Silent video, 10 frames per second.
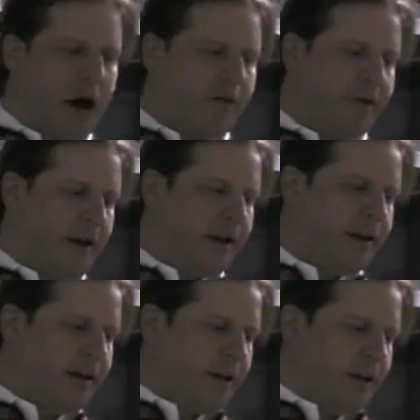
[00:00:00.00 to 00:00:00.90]
often
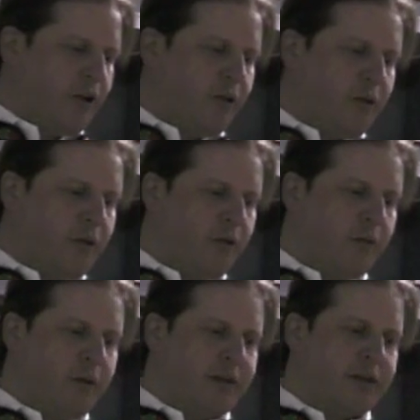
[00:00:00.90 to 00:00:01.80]

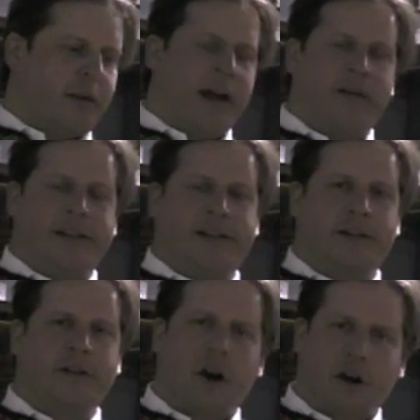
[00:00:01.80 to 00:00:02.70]
with some heavy,
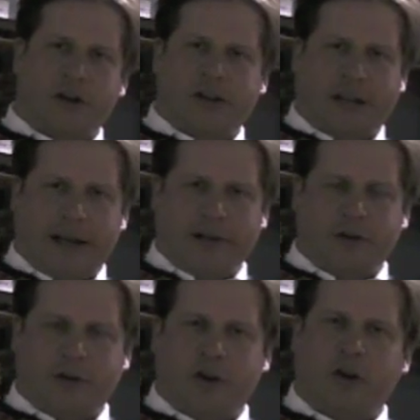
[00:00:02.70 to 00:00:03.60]
darker stains,
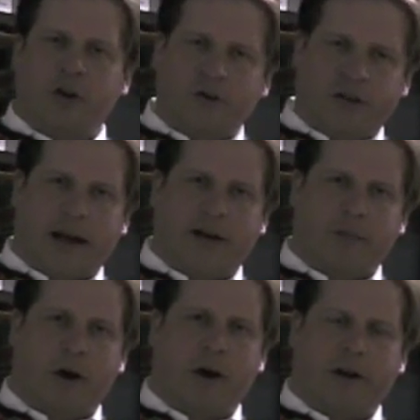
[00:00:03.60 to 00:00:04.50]
you can lose that
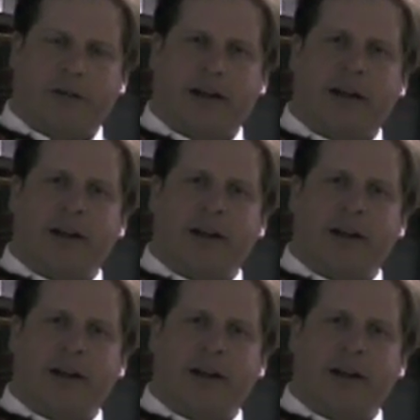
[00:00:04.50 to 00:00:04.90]
part of it,